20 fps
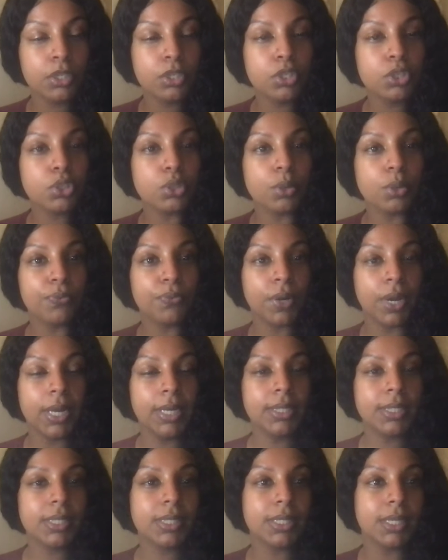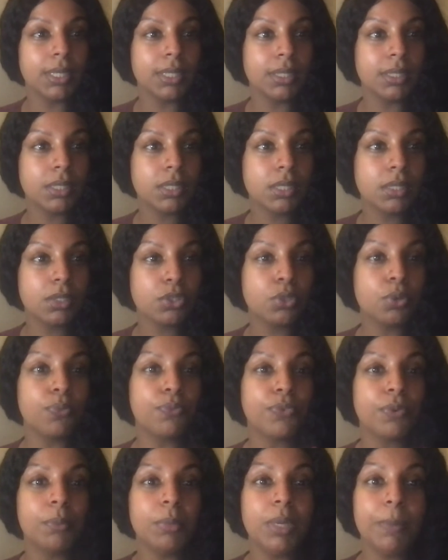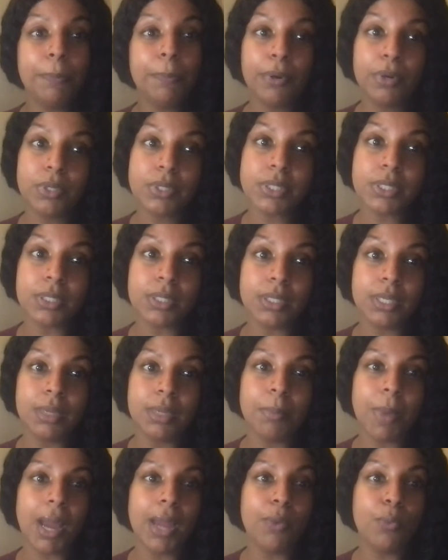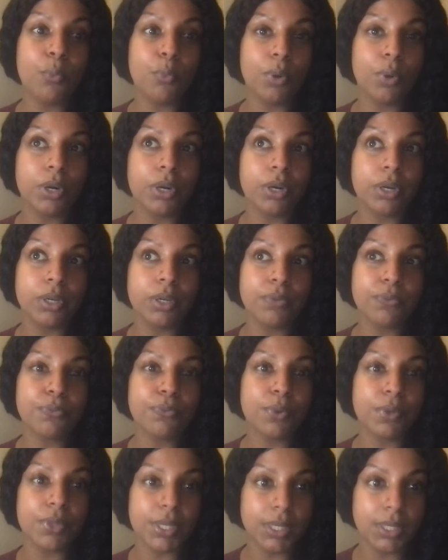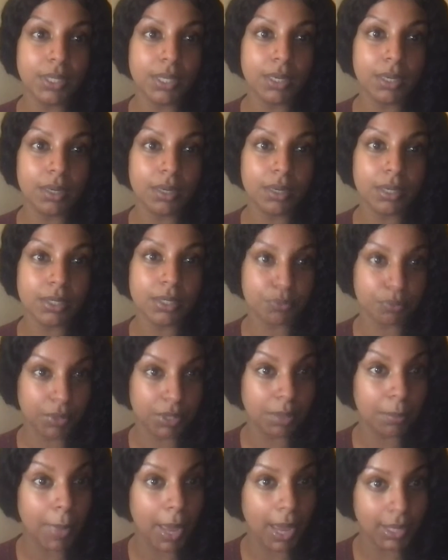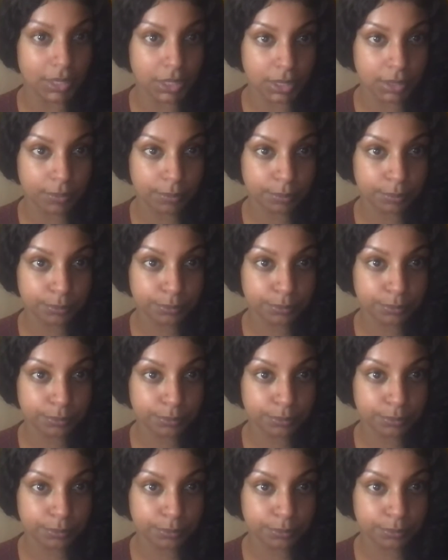So for instance, for me personally, my word for the year is reimagine.